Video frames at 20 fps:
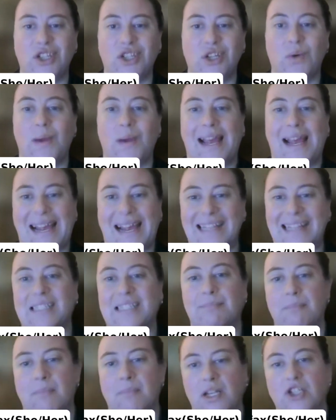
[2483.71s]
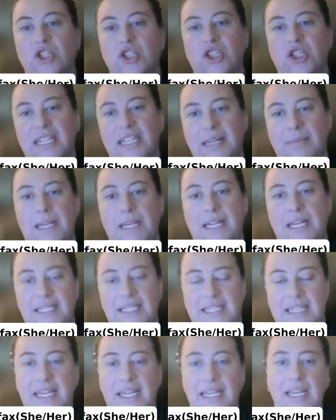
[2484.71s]
to do as much
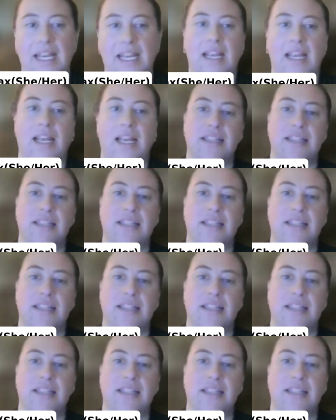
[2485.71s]
CPD